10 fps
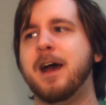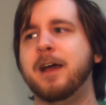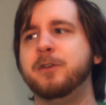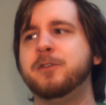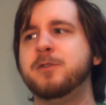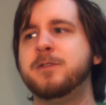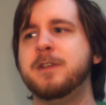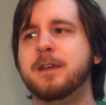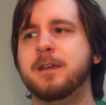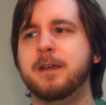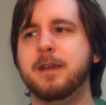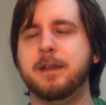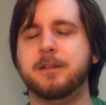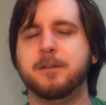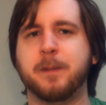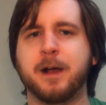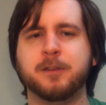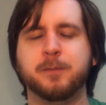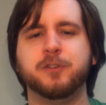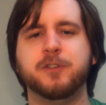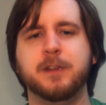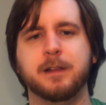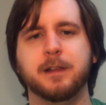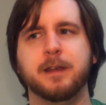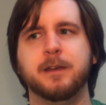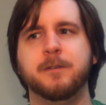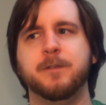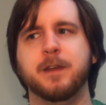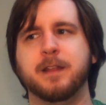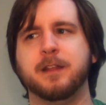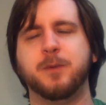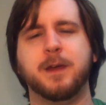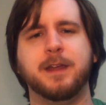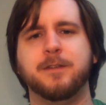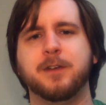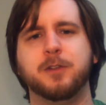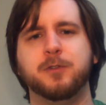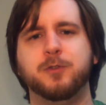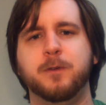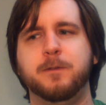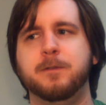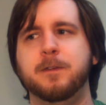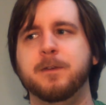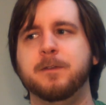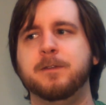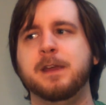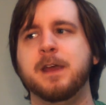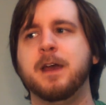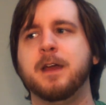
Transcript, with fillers: I also think it's possible she could live, and that's why I gave it close to a 50 50